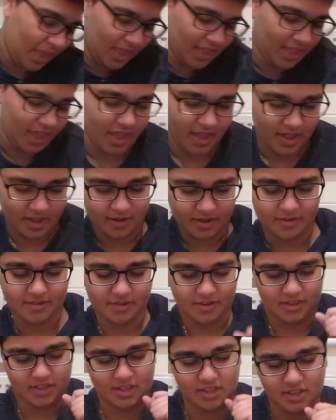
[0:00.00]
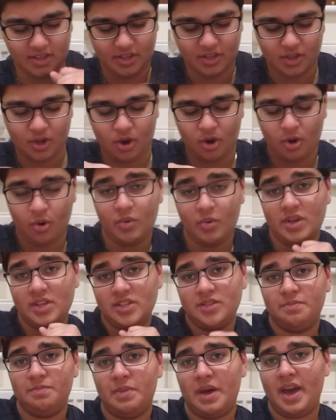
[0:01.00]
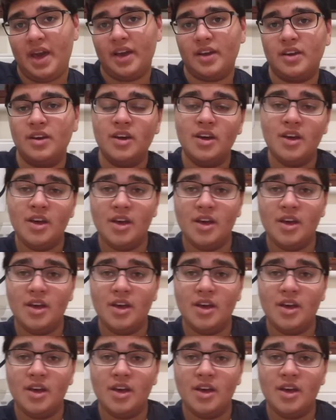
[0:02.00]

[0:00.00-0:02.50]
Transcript: Yeah, Igor is back.